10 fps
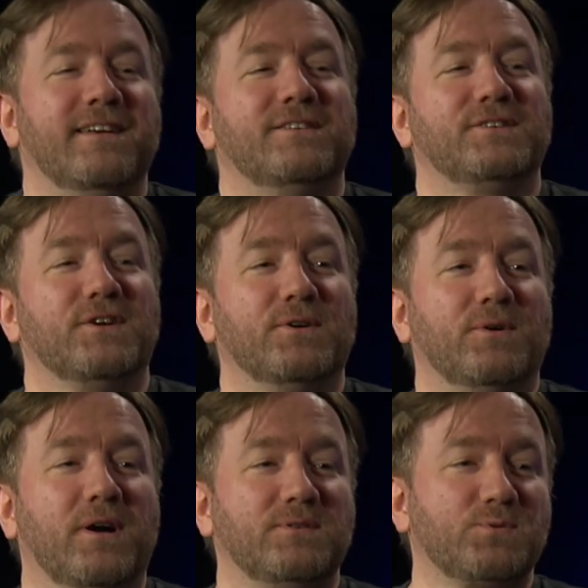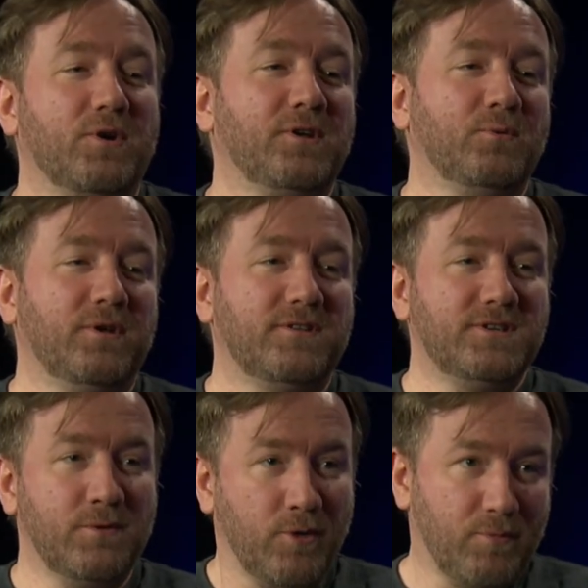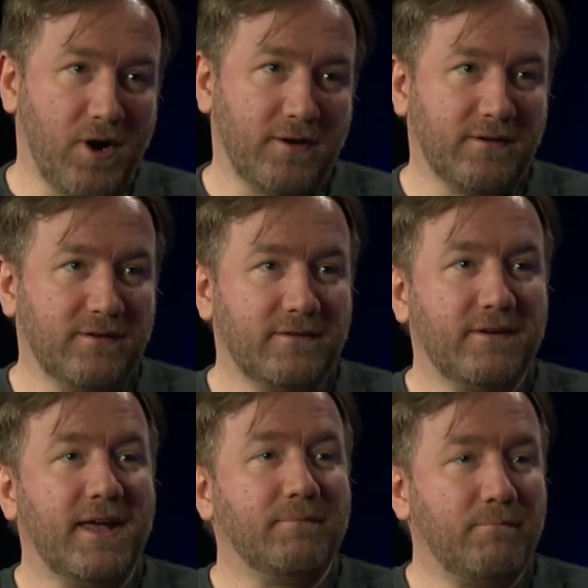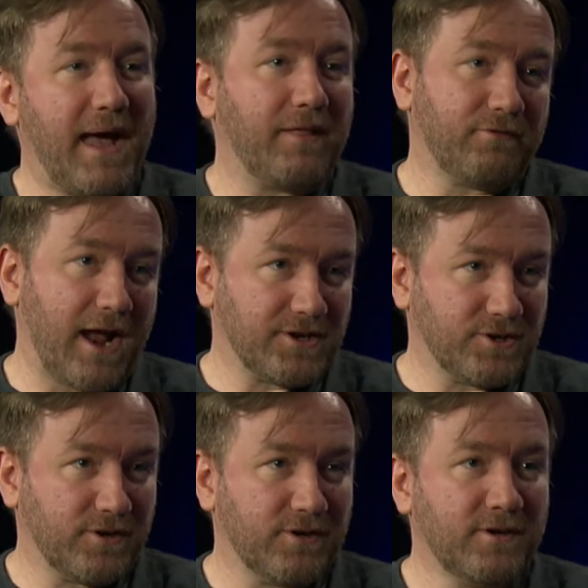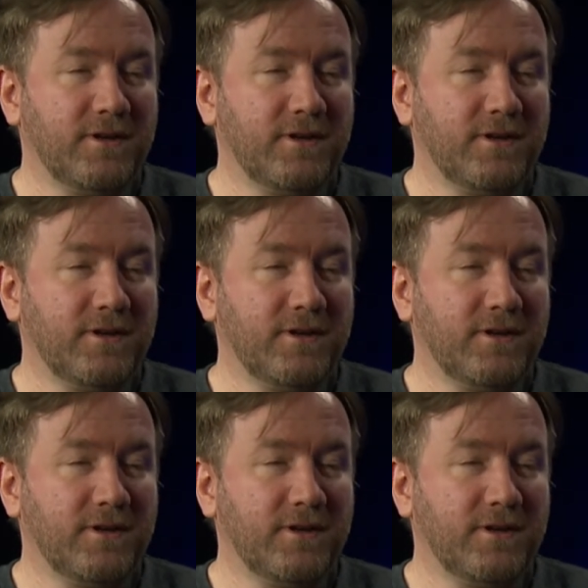So, I was working with Jimbo Barton and Pat Thrasher